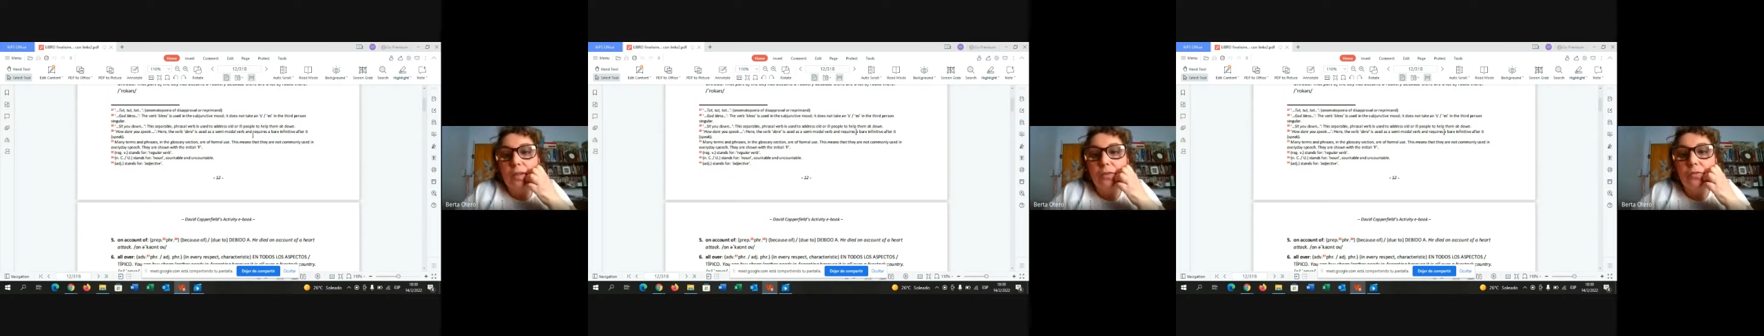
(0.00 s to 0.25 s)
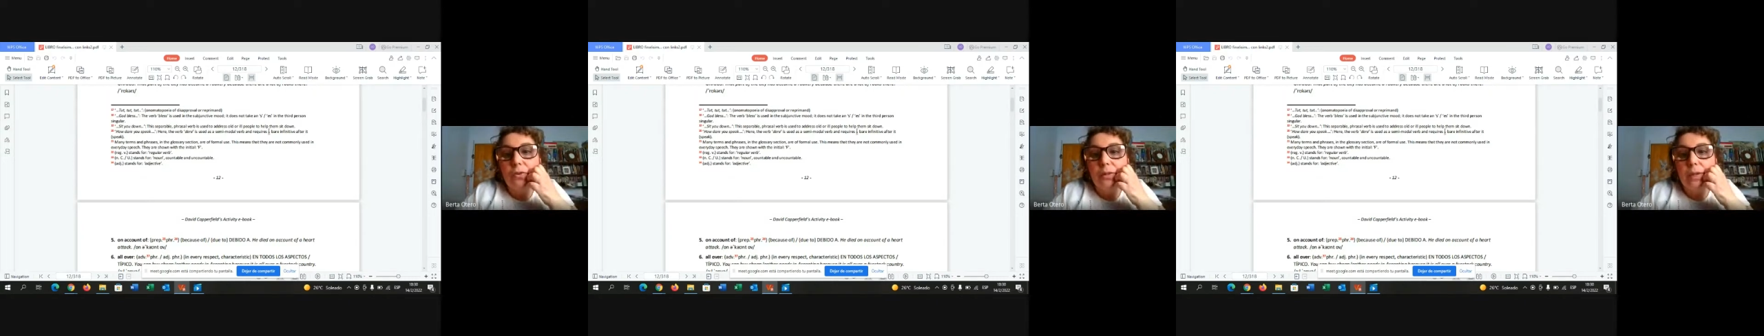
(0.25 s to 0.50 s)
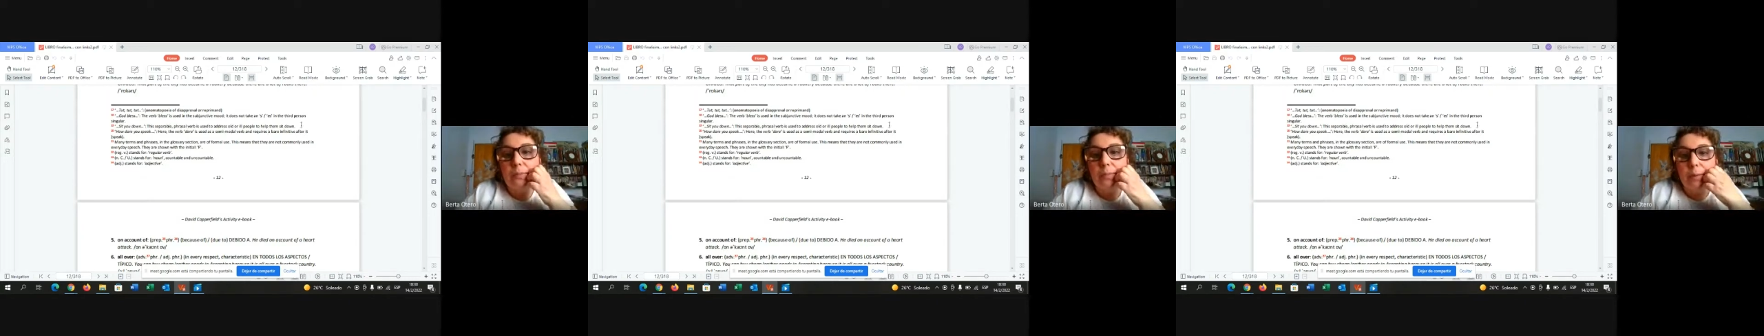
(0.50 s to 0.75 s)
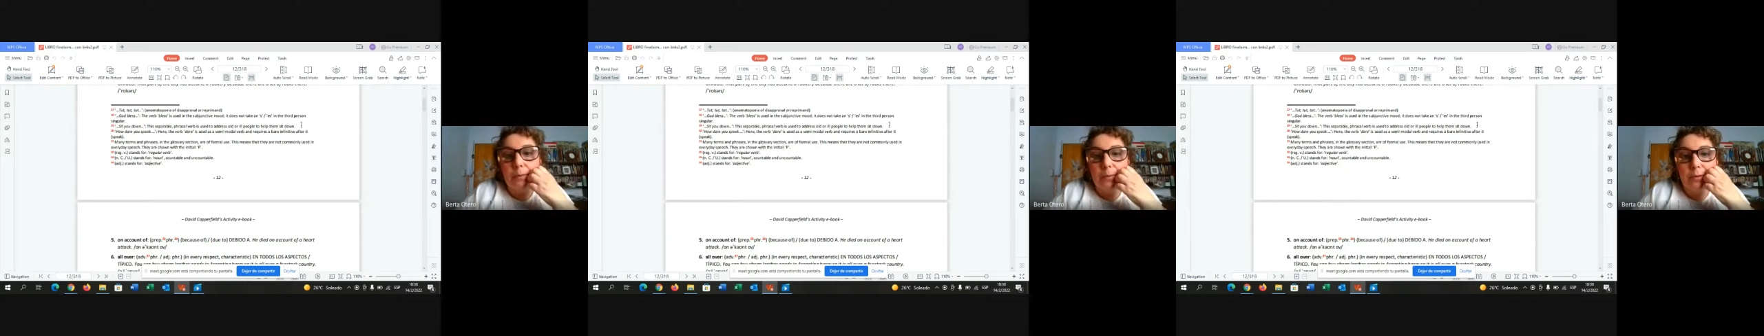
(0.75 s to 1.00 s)
for that
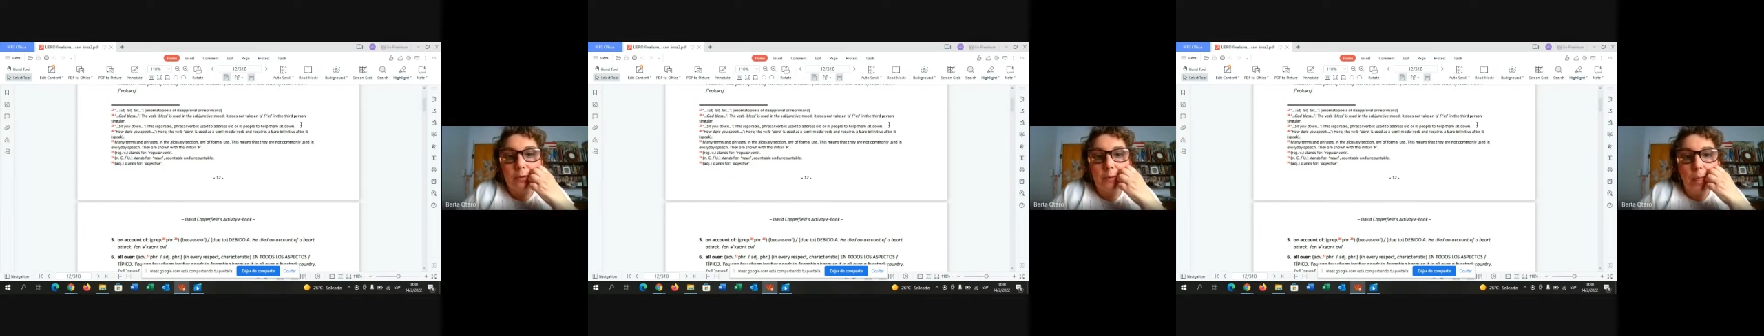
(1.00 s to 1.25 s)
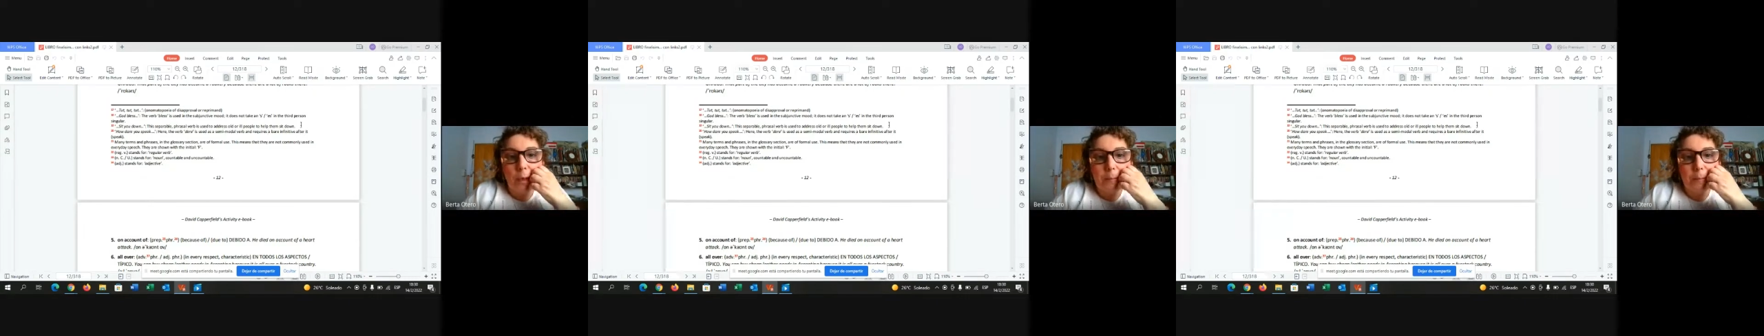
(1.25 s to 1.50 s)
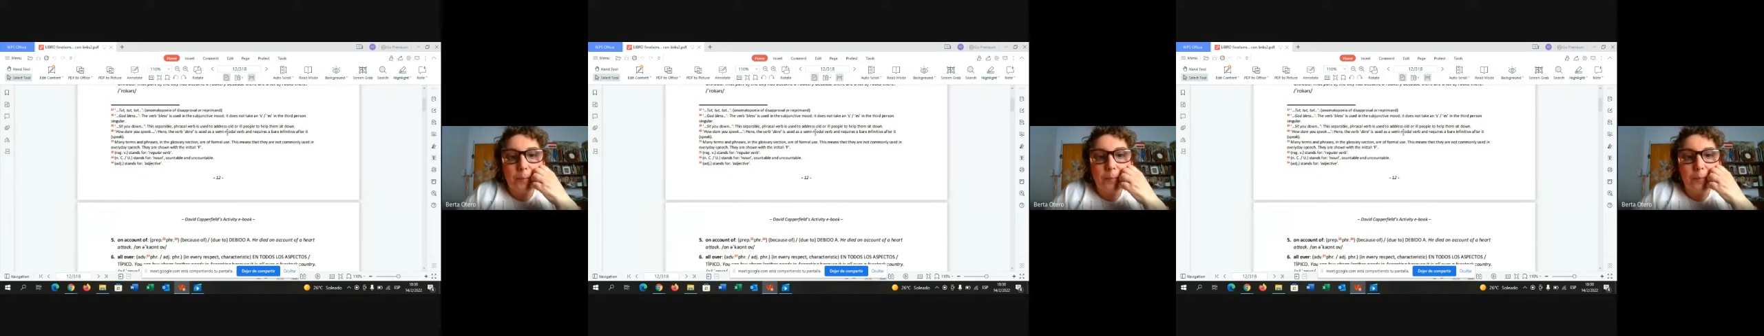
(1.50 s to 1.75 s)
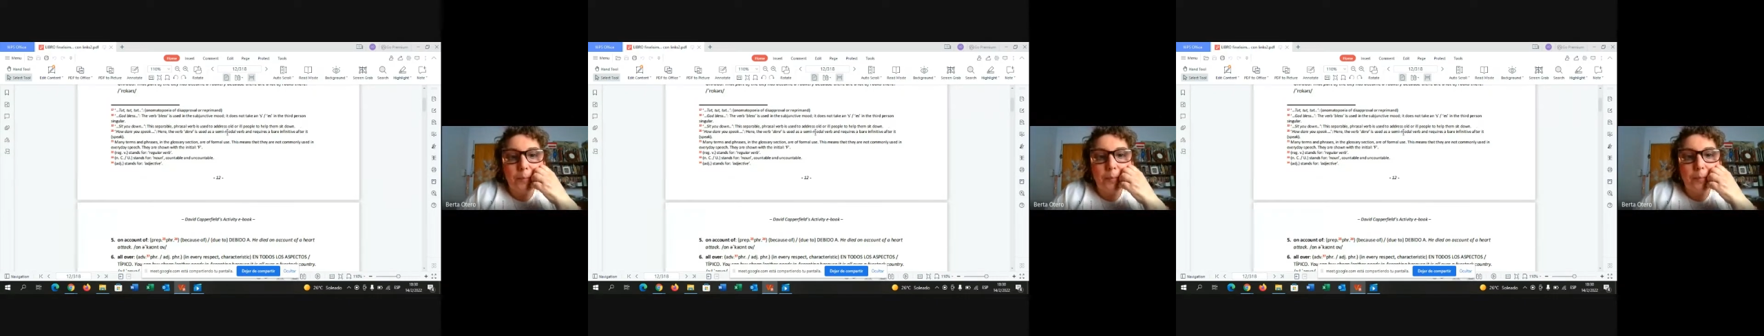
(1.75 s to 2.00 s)
purpose.
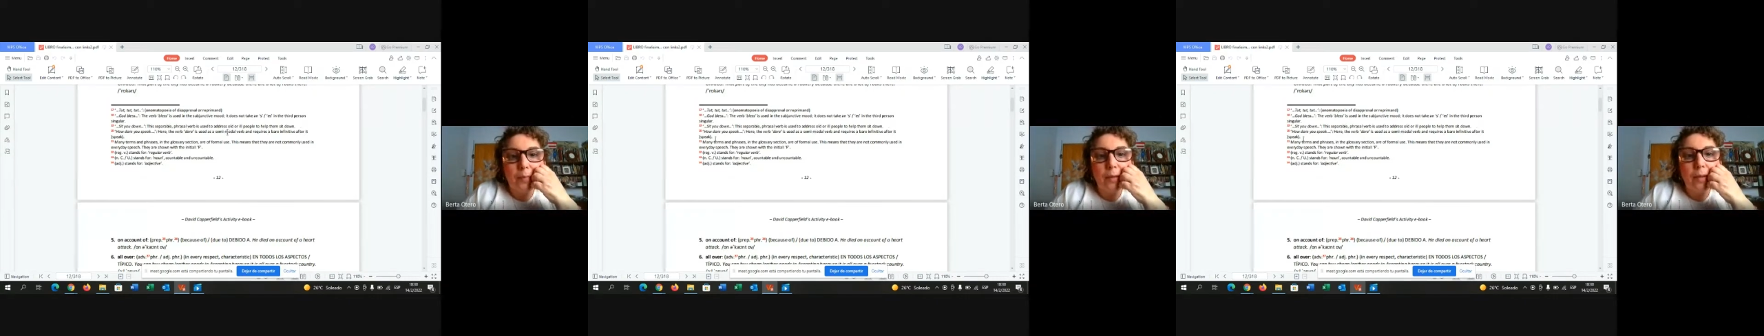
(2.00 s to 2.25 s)
Mm-hmm.